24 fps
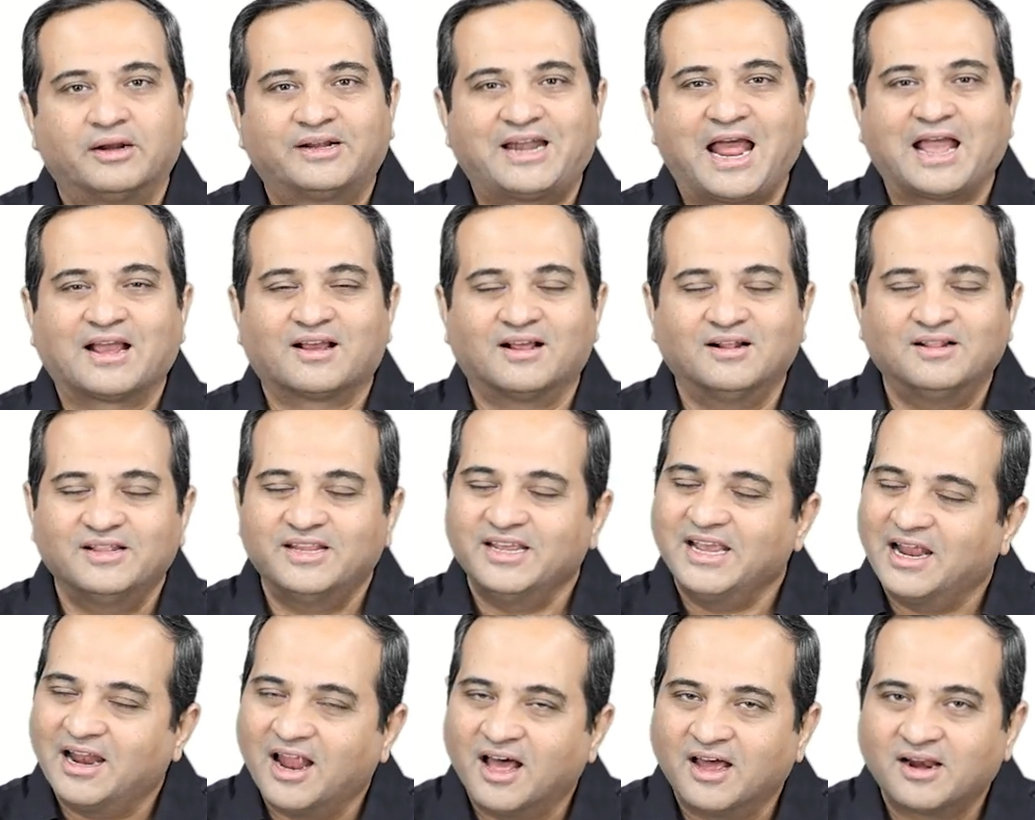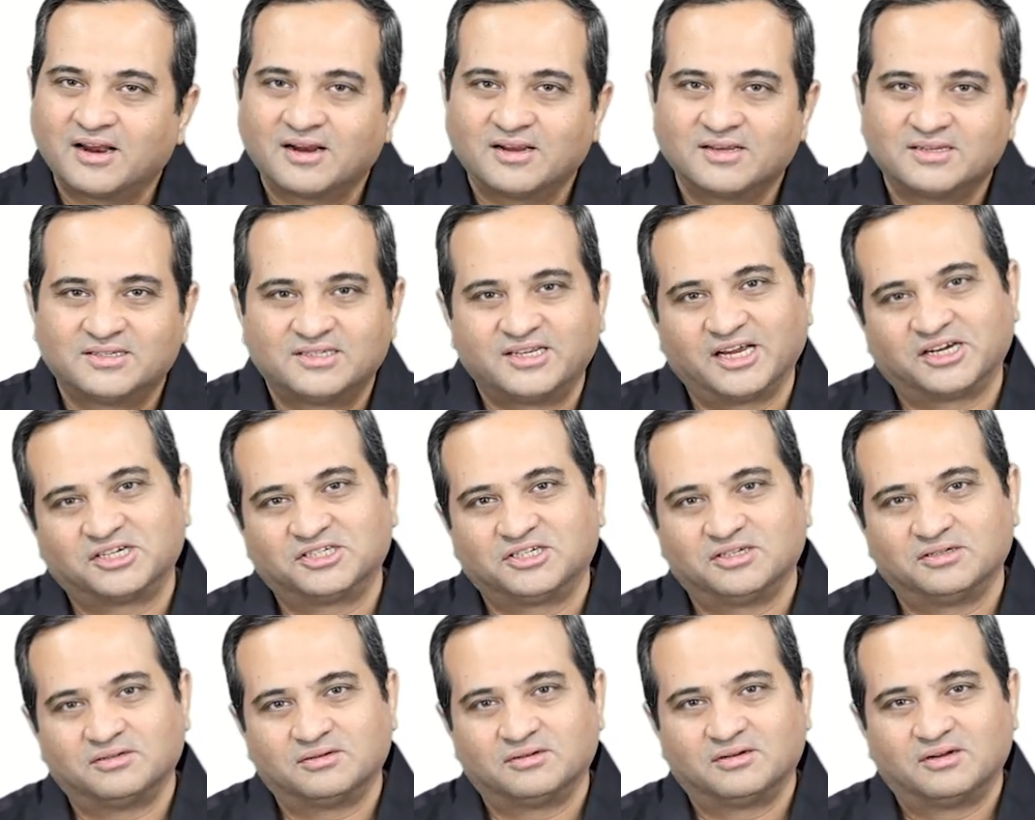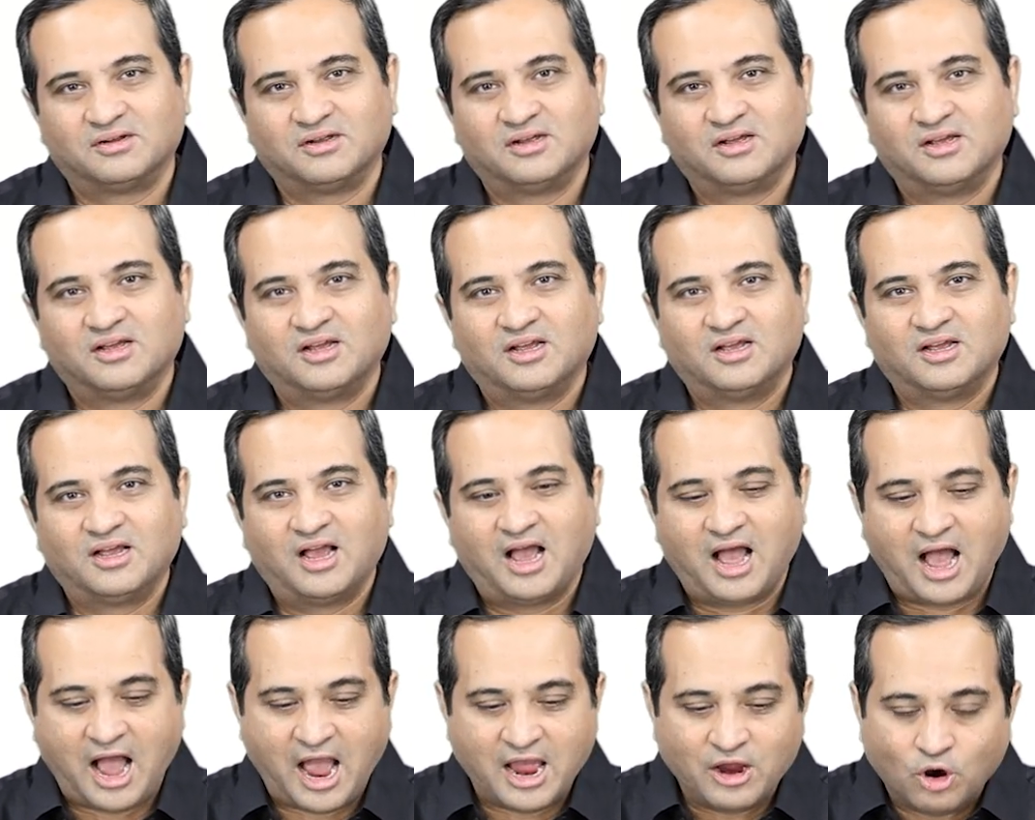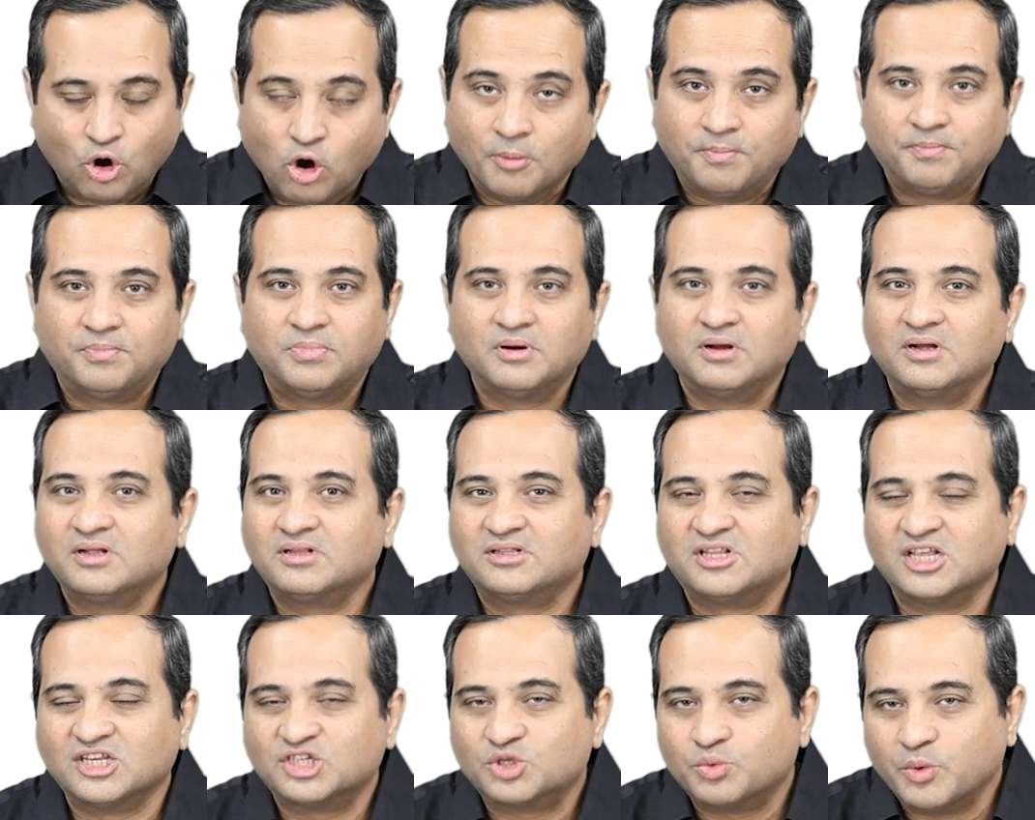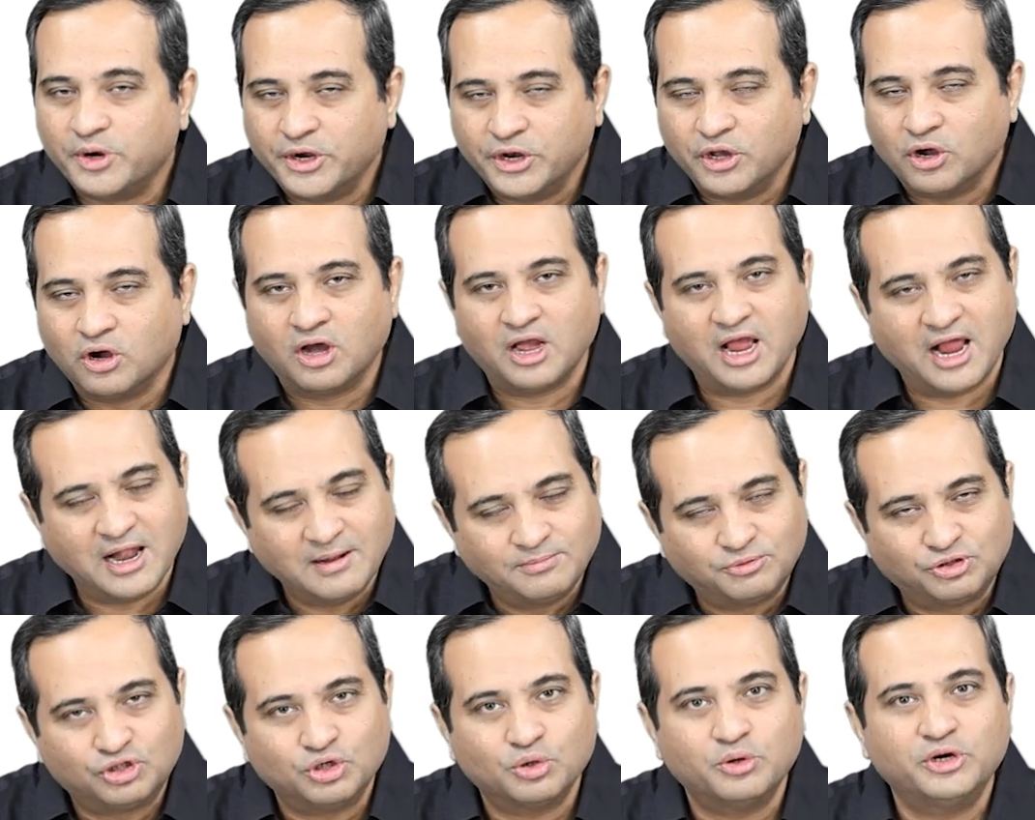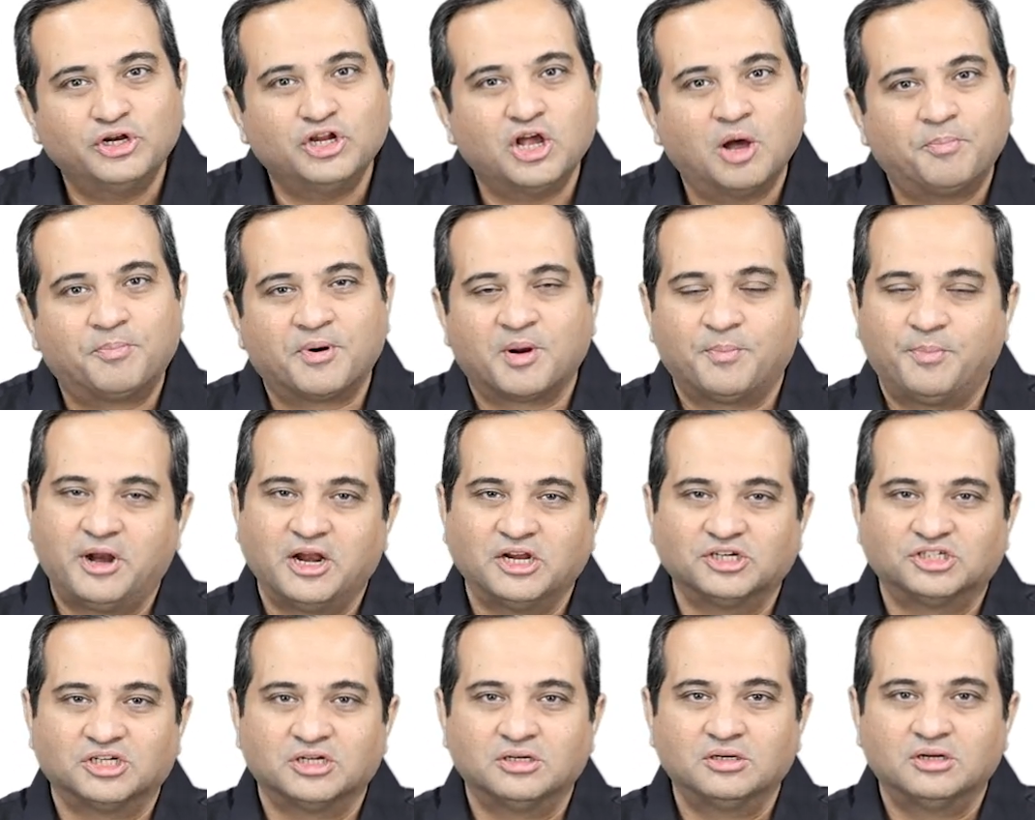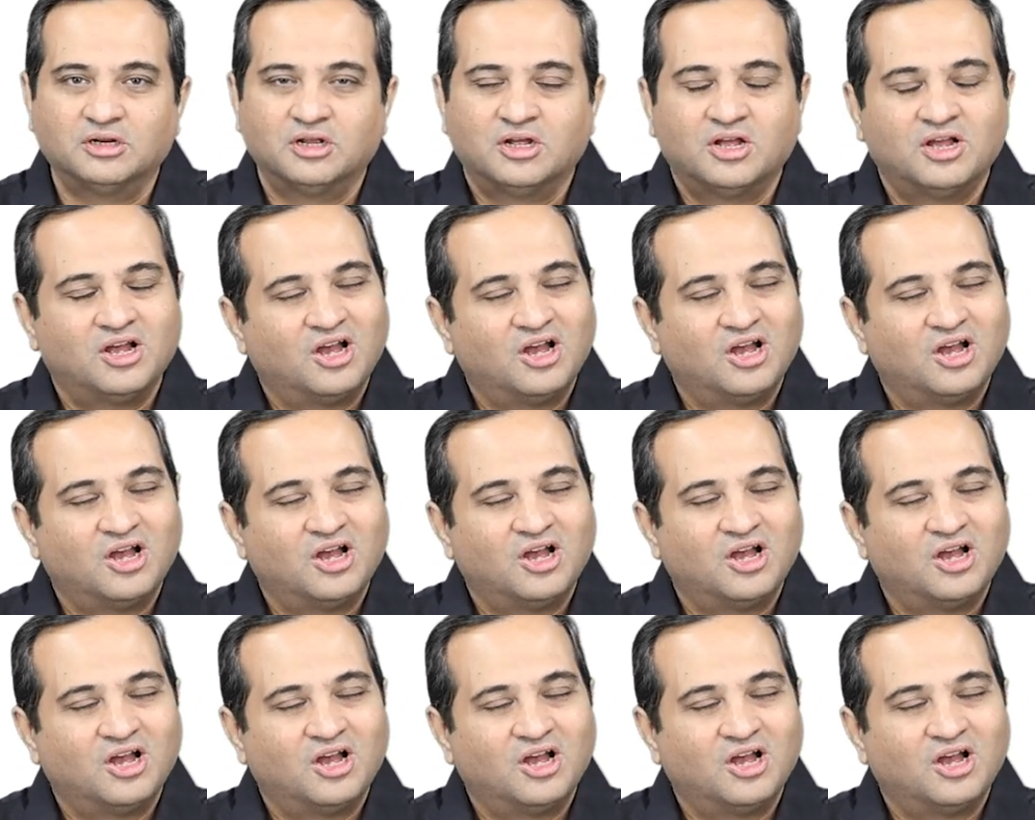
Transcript: tackle the LR section. I hope this video helps you in your preparation.